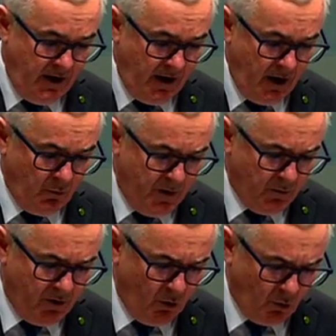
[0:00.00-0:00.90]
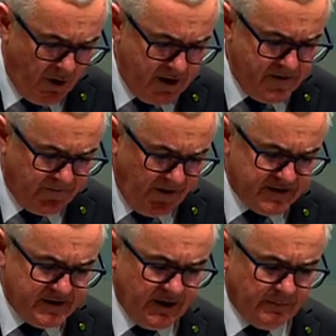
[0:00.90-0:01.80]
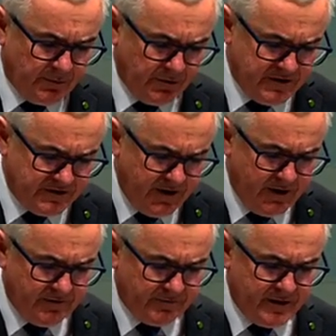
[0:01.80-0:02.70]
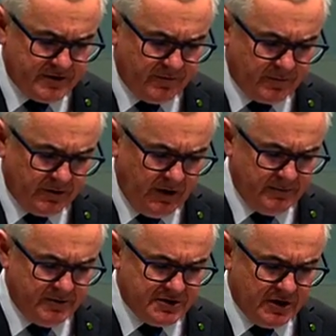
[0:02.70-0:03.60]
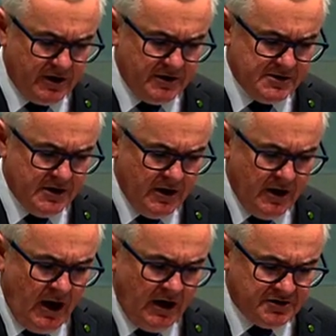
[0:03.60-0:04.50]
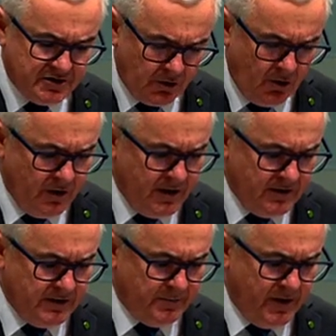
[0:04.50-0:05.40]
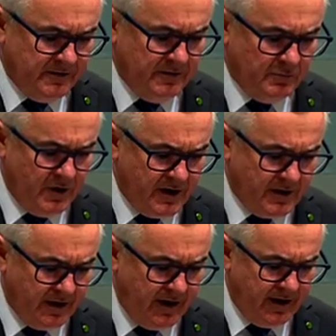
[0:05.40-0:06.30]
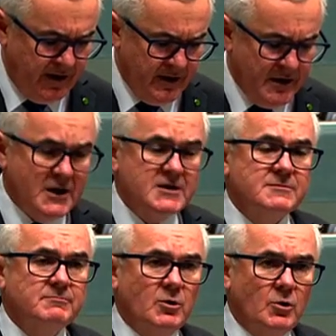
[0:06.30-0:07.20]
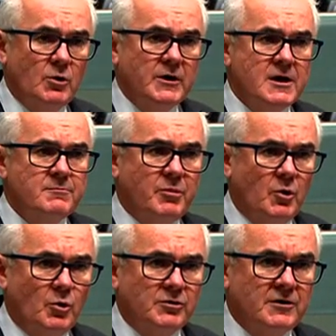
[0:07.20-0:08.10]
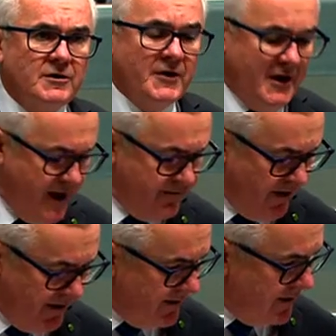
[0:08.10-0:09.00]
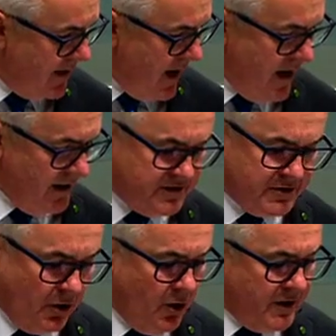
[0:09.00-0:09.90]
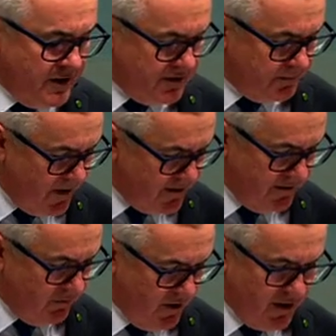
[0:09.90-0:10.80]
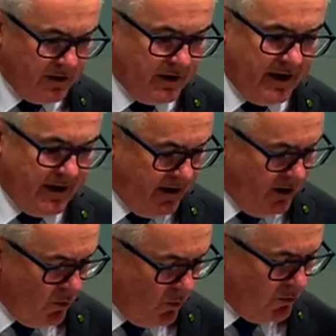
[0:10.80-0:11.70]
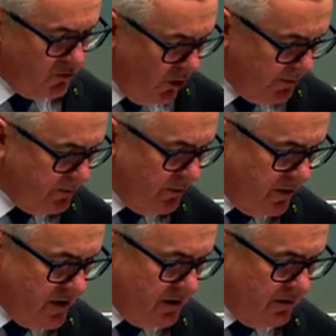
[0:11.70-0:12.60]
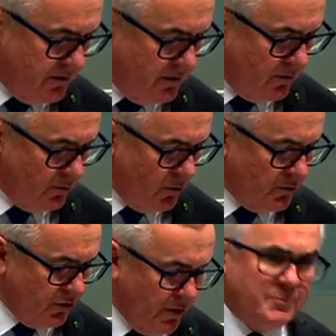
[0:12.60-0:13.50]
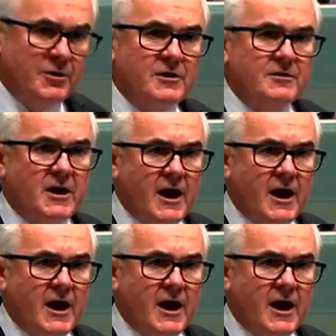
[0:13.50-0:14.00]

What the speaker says: and when we're already facing unprecedented threats from climate change, a strong independent regulator is more important than ever. And a strong independent regulator will not be the